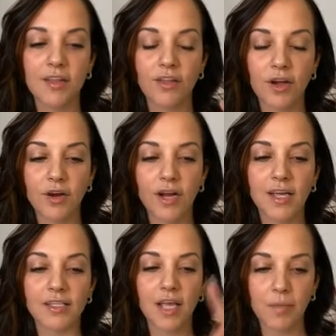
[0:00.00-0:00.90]
there
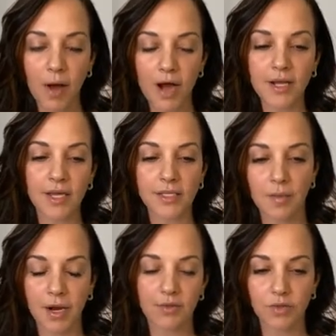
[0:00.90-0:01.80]
is a podcast
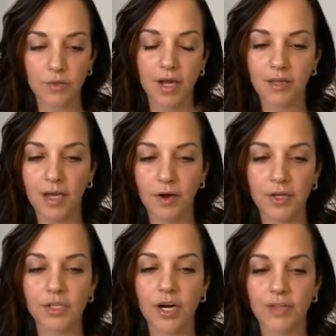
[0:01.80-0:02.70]
coming out this week. I think I
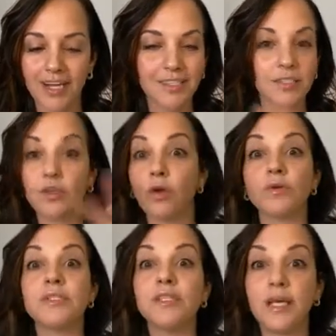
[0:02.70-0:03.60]
already shared that
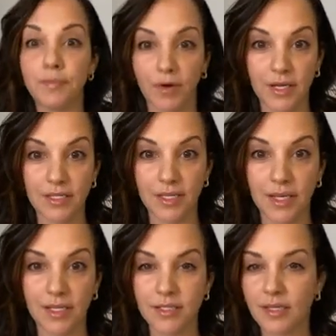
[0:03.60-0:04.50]
goes deeper into
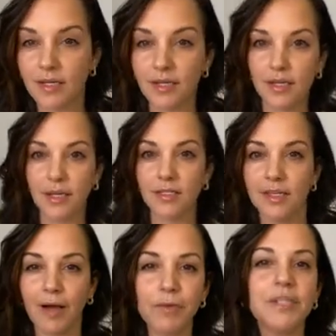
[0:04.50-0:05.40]
this.
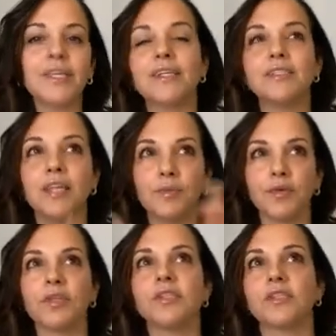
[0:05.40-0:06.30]
I wouldn't say it's
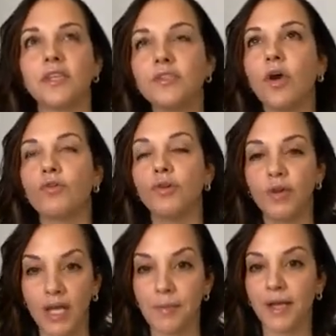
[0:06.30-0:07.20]
deeper. This is its own
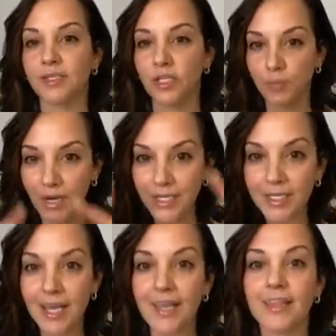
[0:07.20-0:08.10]
unique message, but
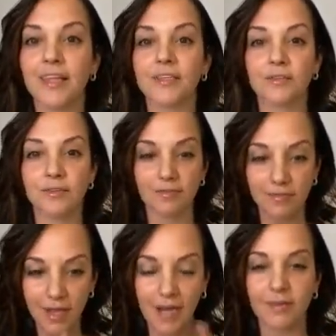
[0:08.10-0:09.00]
it's in this
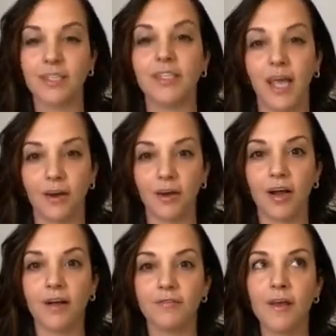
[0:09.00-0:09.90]
kind of container
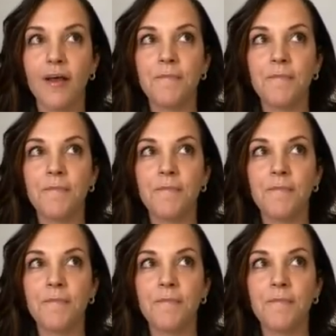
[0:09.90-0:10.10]
of,